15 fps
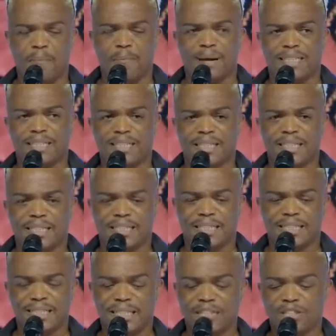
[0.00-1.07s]
But
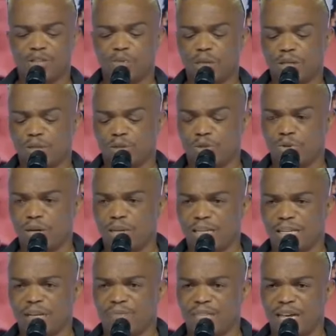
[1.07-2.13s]
still, she went through a
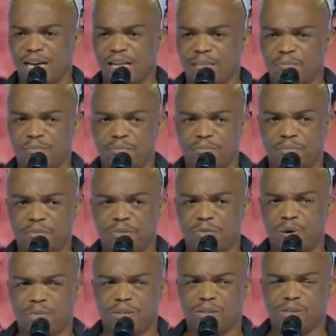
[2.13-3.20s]
rough time.
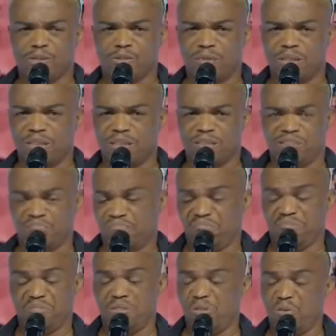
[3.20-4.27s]
Where was Somizi?
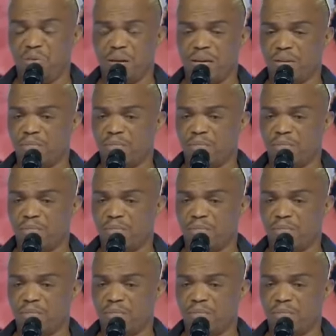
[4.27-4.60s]
Nowhere.